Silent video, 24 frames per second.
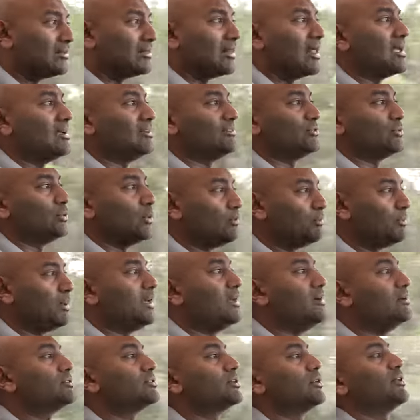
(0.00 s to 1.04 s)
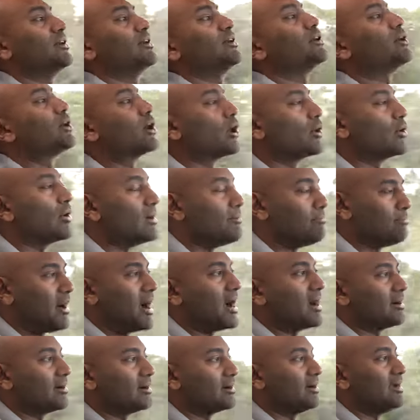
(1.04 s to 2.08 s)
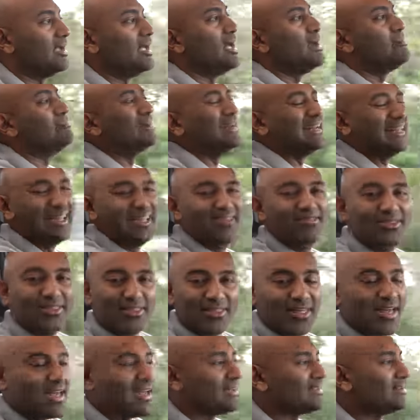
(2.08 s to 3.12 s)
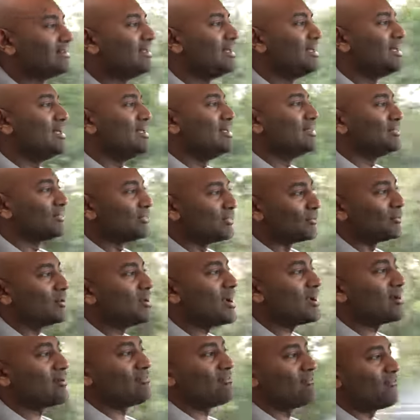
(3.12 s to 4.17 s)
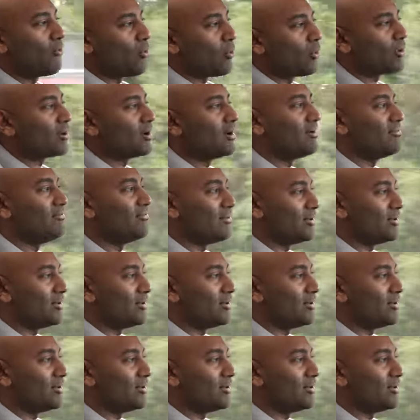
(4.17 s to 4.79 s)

lengths to appeal to their current buyer, but even then, three out of four of